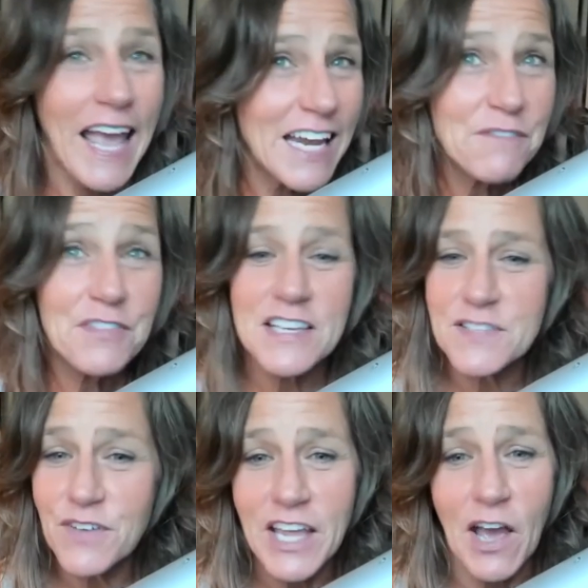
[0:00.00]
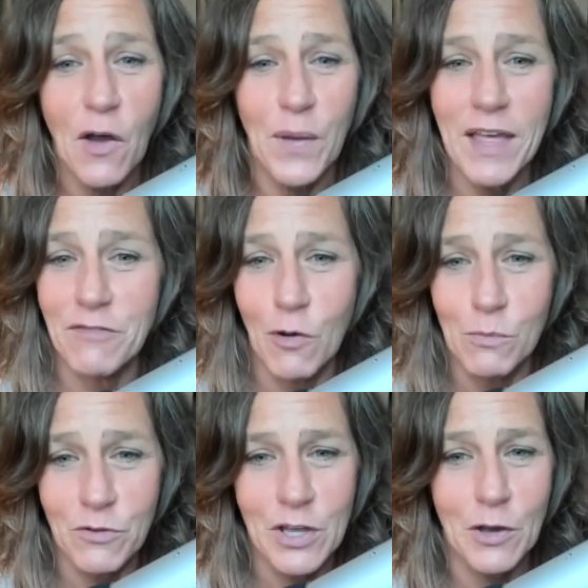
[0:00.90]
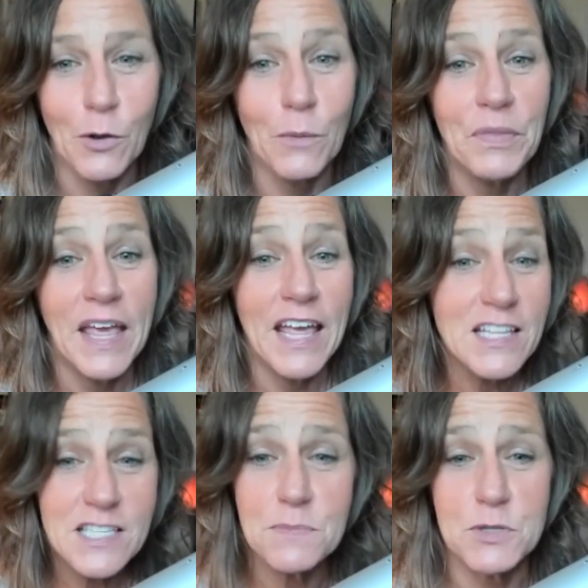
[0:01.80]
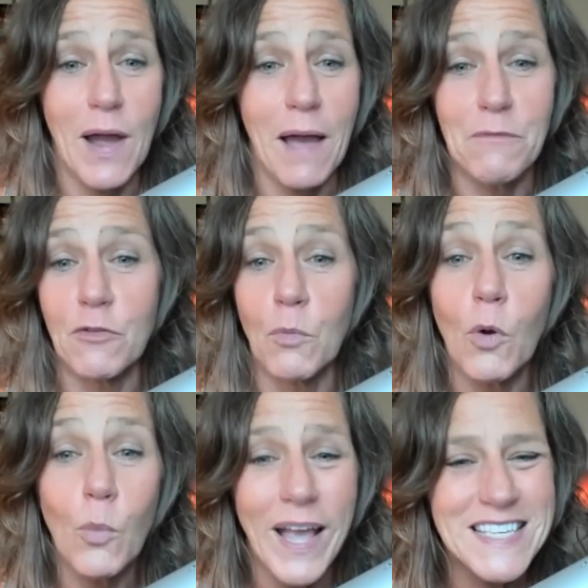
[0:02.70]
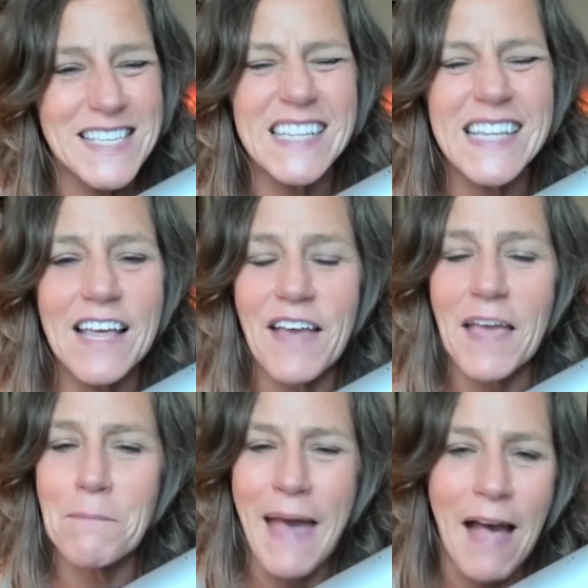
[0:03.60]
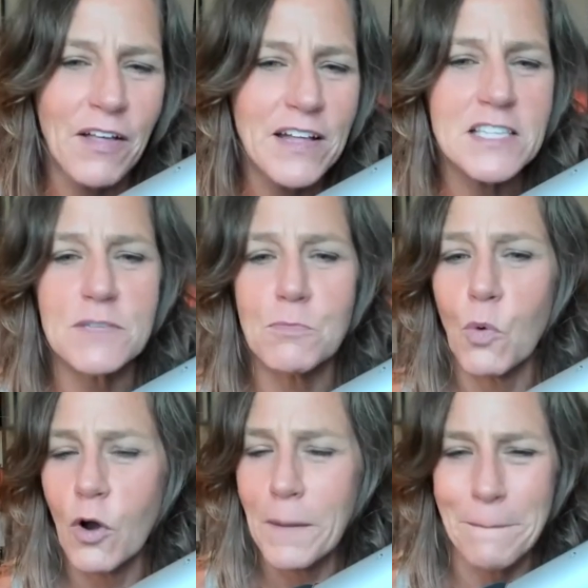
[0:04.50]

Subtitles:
And if this video hit home for you, hit subscribe for more ways to live a balanced, more